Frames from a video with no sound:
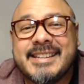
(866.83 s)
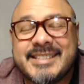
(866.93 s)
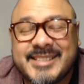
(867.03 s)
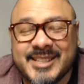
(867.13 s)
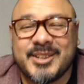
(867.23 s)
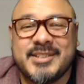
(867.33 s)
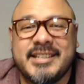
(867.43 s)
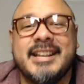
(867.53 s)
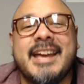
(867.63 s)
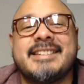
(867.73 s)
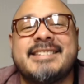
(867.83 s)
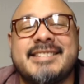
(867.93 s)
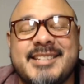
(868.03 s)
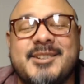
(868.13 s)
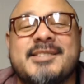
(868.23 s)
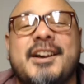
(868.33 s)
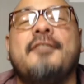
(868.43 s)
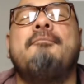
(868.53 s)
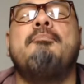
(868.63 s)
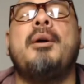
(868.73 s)
sticker sheet and stickers
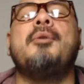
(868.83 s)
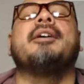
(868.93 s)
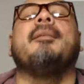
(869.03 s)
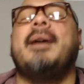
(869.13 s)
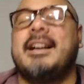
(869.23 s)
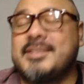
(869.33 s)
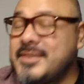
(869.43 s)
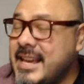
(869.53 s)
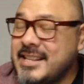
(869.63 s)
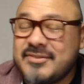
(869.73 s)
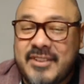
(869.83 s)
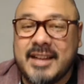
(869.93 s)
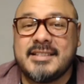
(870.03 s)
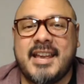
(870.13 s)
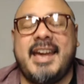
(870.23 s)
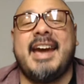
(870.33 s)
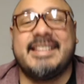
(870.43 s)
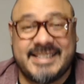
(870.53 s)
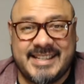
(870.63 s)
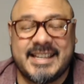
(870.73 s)
of Pokemon. So that is
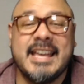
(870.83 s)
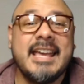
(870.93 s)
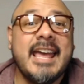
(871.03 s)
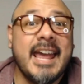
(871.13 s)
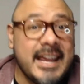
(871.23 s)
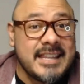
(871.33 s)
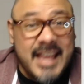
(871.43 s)
fantastic. And